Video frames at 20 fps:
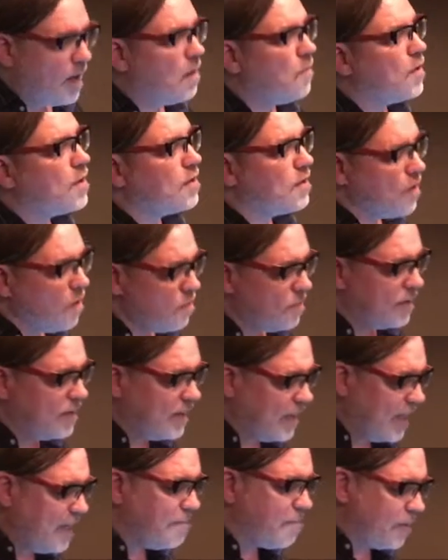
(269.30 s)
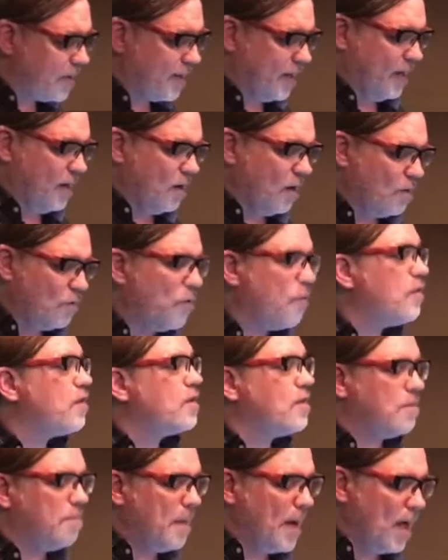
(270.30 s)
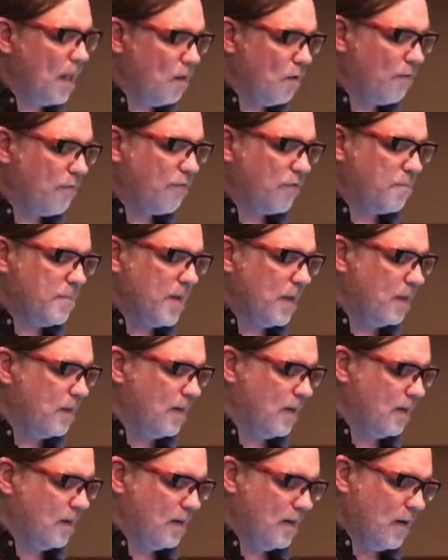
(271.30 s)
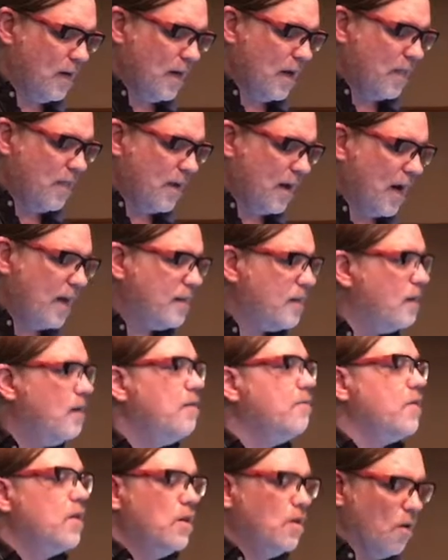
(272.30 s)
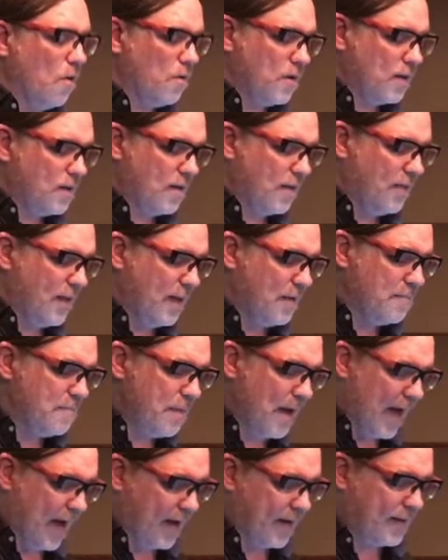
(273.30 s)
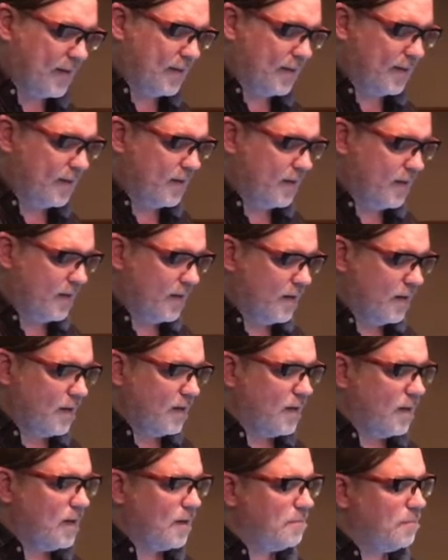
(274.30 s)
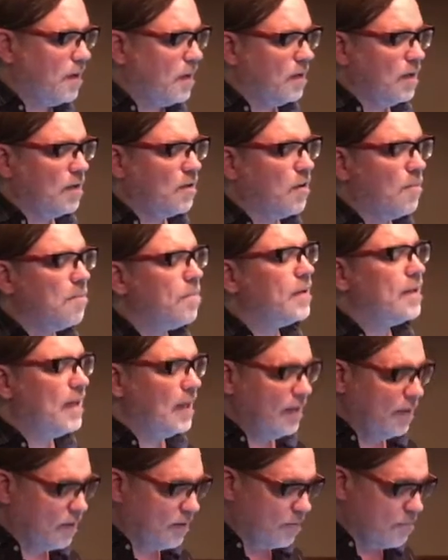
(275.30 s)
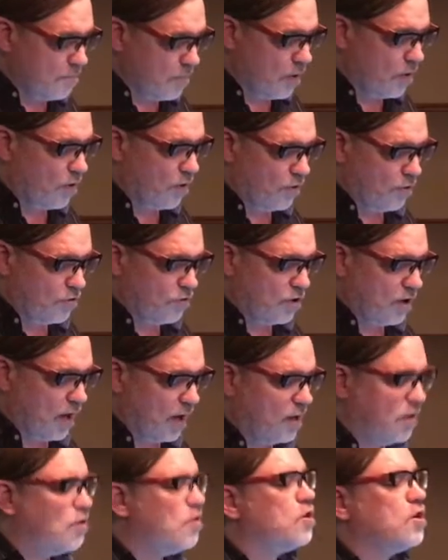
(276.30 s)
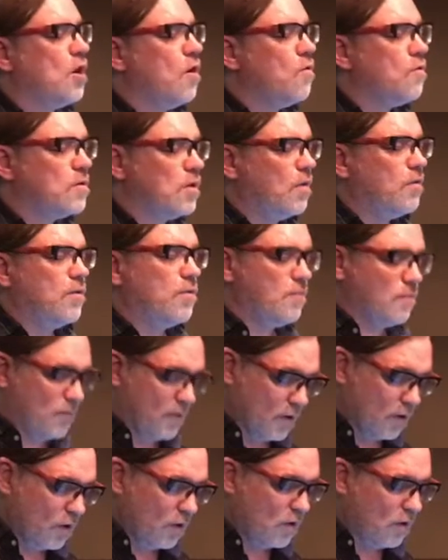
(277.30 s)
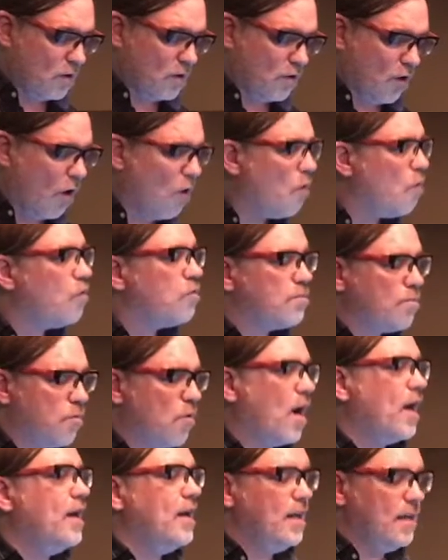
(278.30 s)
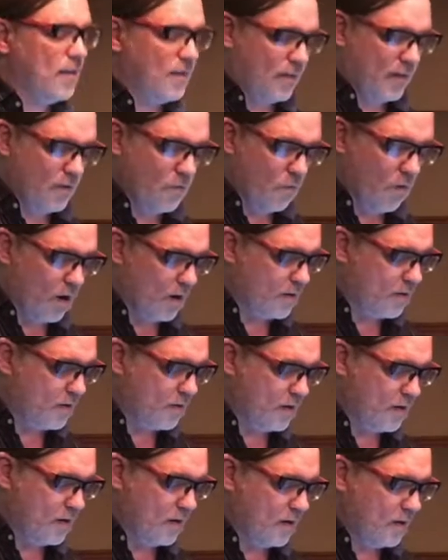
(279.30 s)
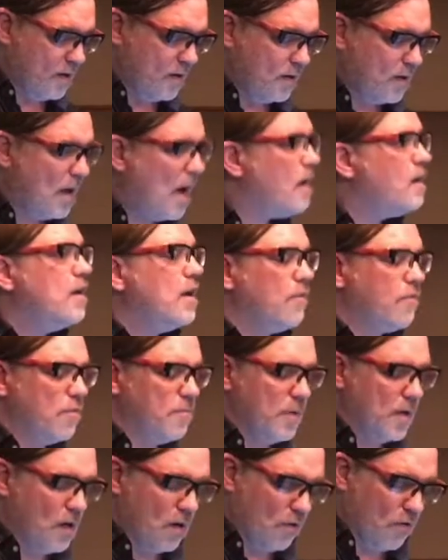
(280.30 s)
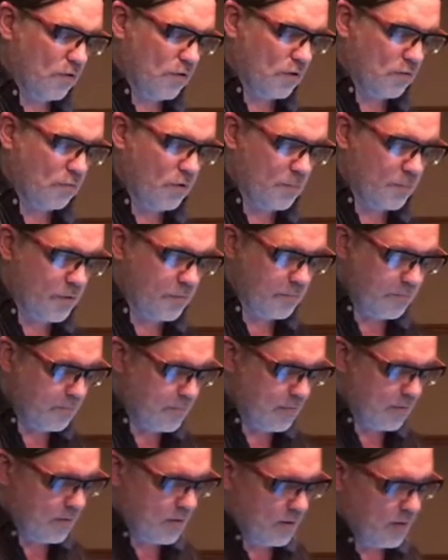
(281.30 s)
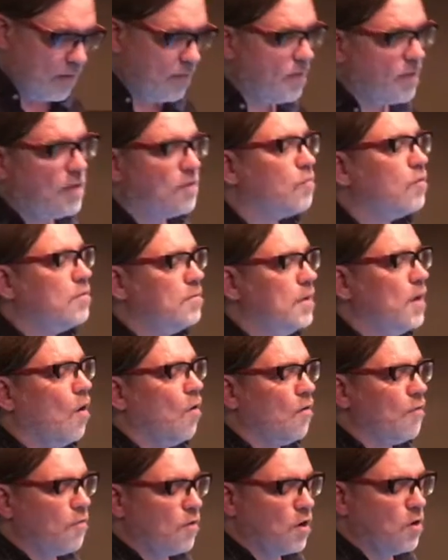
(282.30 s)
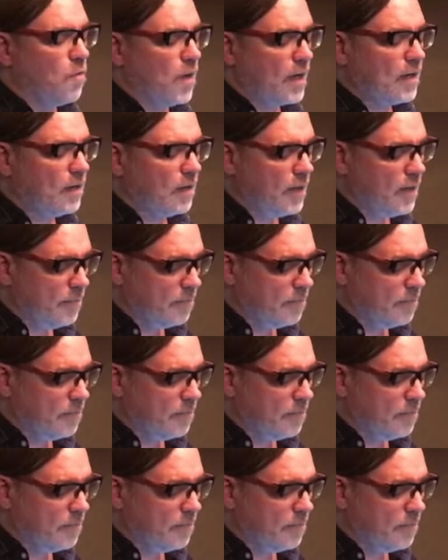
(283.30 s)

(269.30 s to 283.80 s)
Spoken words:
I was so deeply under the spell of vermilion that I didn't even notice the impact. But completely submerged, I choked on the cold, briny seawater. I'd never been a good swimmer. This would be over quickly.